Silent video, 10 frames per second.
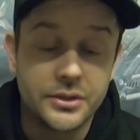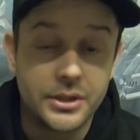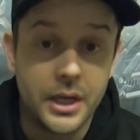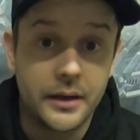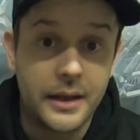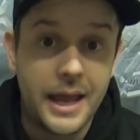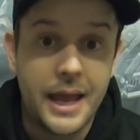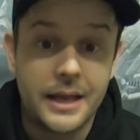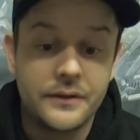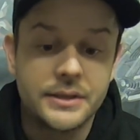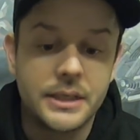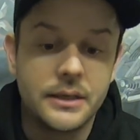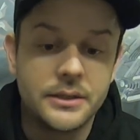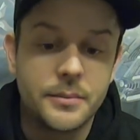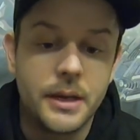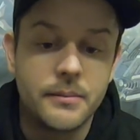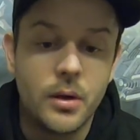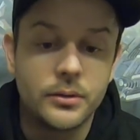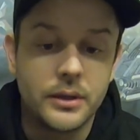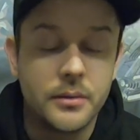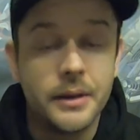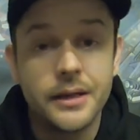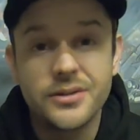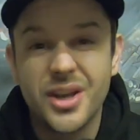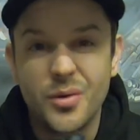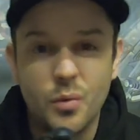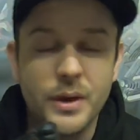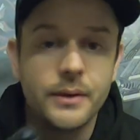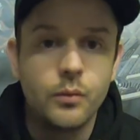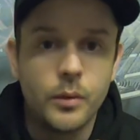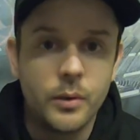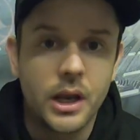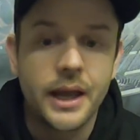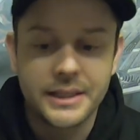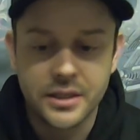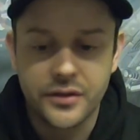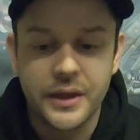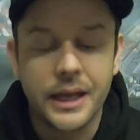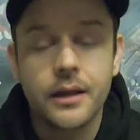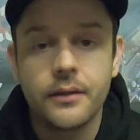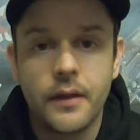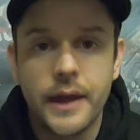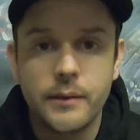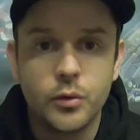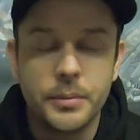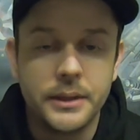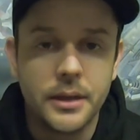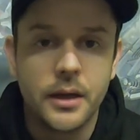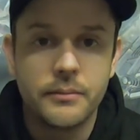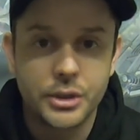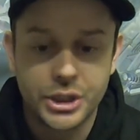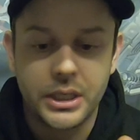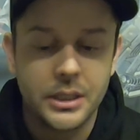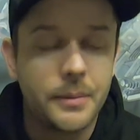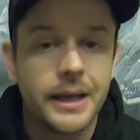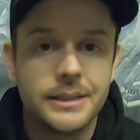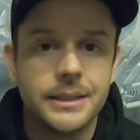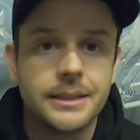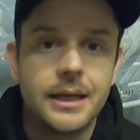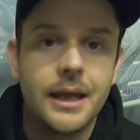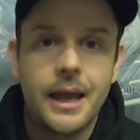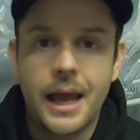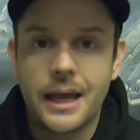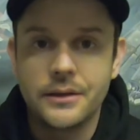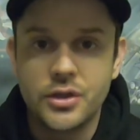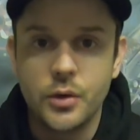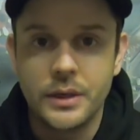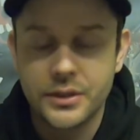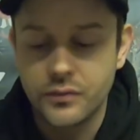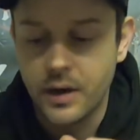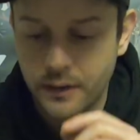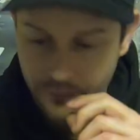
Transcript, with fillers: are done and the cylinders are being molded at the minute, so we we would like to think that they will be done, machined, painted and to us, ready